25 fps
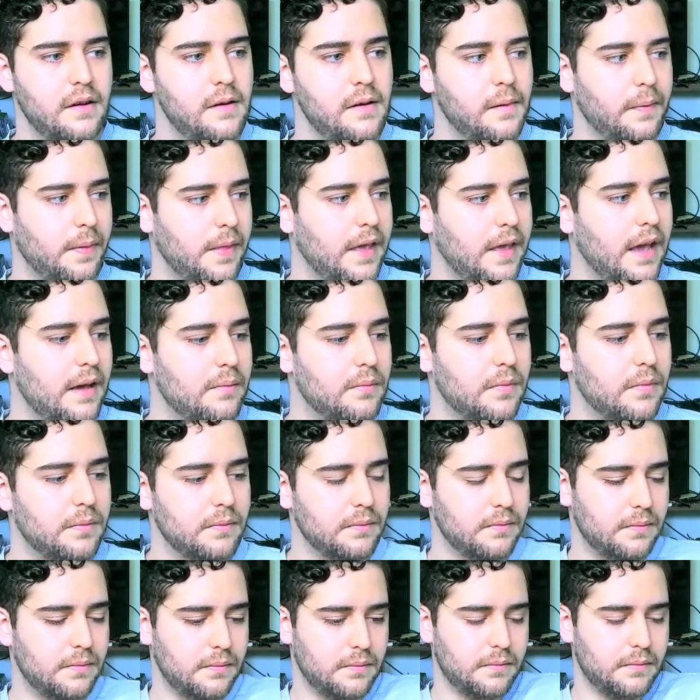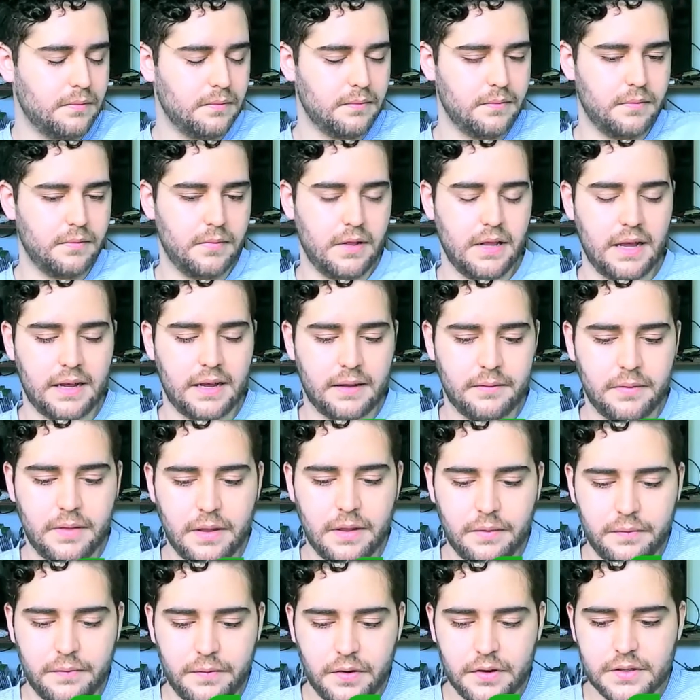yeah, like
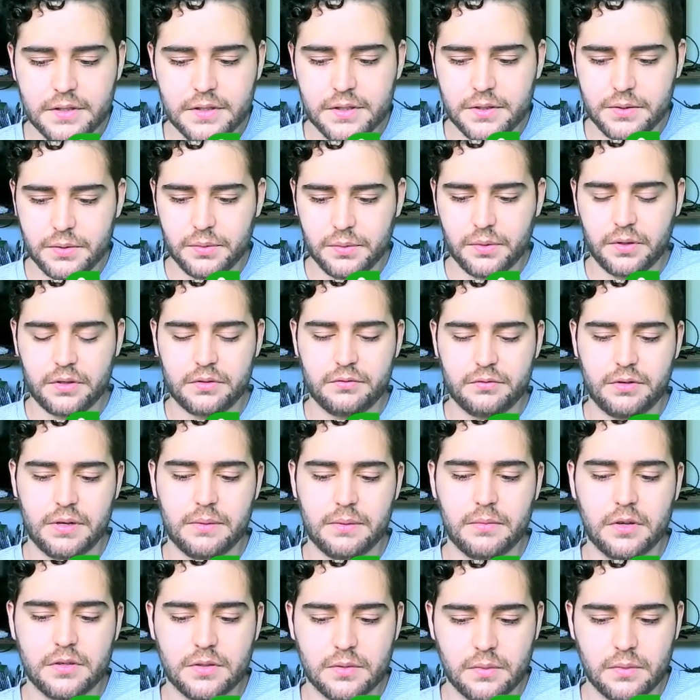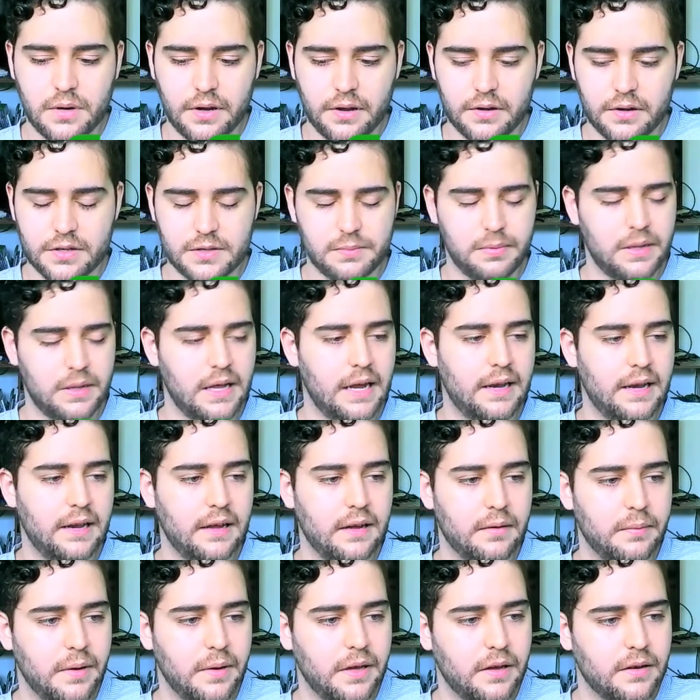the first 2 or 3 months were just
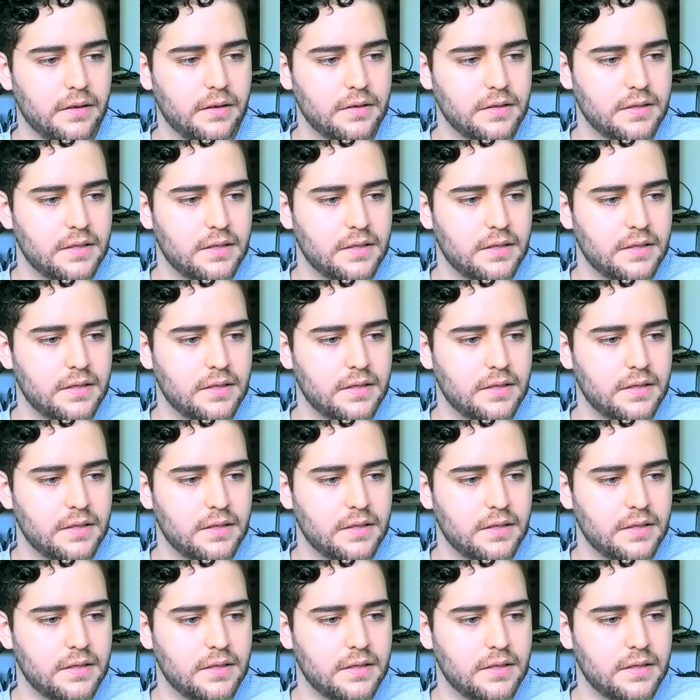planning because